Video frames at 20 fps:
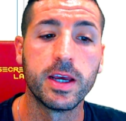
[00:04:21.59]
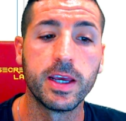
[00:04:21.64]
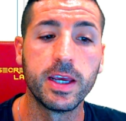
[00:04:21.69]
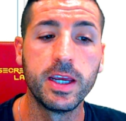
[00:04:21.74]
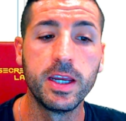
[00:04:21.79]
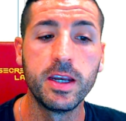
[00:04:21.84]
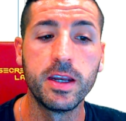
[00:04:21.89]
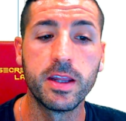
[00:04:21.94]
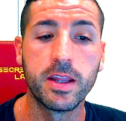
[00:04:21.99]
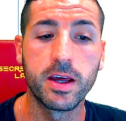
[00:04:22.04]

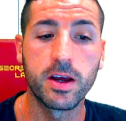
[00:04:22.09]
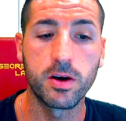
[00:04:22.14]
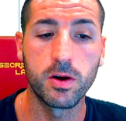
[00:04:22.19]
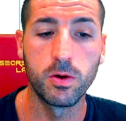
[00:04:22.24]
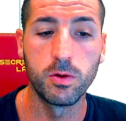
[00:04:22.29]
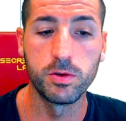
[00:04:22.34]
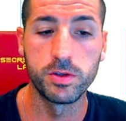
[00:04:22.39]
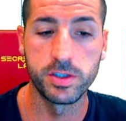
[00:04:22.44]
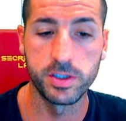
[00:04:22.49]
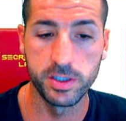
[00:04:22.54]
In the
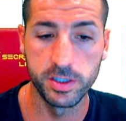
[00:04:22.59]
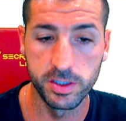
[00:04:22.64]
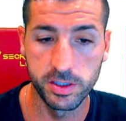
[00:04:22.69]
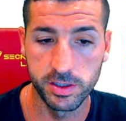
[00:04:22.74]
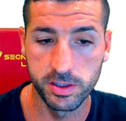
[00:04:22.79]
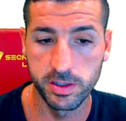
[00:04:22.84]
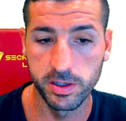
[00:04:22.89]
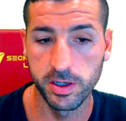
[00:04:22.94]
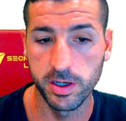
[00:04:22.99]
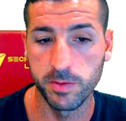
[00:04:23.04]
role
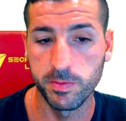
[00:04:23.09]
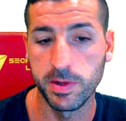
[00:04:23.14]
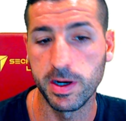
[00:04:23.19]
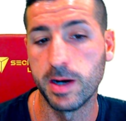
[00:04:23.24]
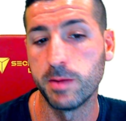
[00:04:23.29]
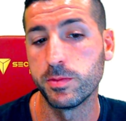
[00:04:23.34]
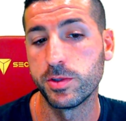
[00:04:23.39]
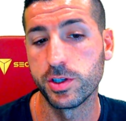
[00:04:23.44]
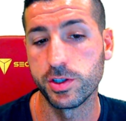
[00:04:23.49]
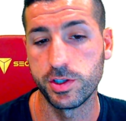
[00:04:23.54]
system,
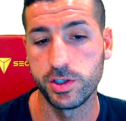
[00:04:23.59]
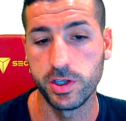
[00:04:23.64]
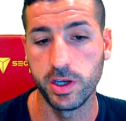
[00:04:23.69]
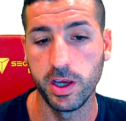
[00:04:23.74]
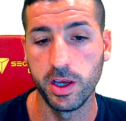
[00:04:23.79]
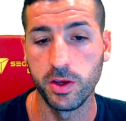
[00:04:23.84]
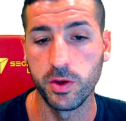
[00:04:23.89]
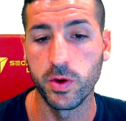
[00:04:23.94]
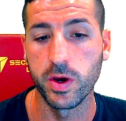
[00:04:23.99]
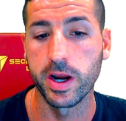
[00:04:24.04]
I'm just
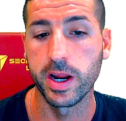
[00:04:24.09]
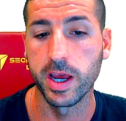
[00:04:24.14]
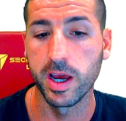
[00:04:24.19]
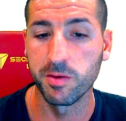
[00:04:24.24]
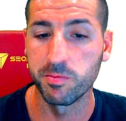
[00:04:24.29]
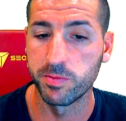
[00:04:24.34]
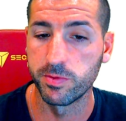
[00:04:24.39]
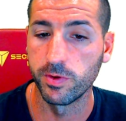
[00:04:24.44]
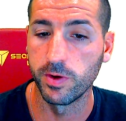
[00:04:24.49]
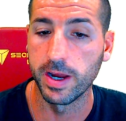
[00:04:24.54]
saying you are a
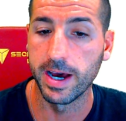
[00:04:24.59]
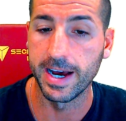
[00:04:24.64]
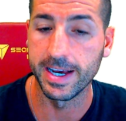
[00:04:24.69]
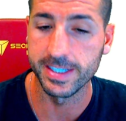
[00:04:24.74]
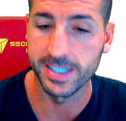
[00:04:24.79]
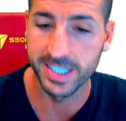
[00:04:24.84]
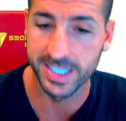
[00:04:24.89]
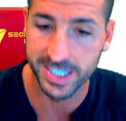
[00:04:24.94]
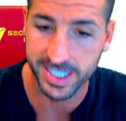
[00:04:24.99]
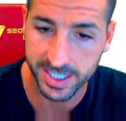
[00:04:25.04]
helpful
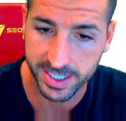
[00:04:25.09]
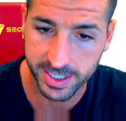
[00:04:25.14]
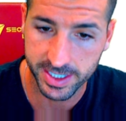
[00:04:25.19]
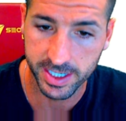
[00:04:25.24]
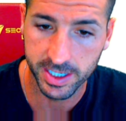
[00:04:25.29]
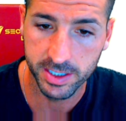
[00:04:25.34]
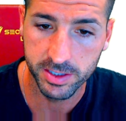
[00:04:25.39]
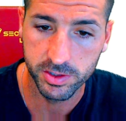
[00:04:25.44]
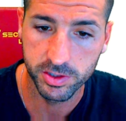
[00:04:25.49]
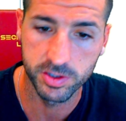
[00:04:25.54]
assistant,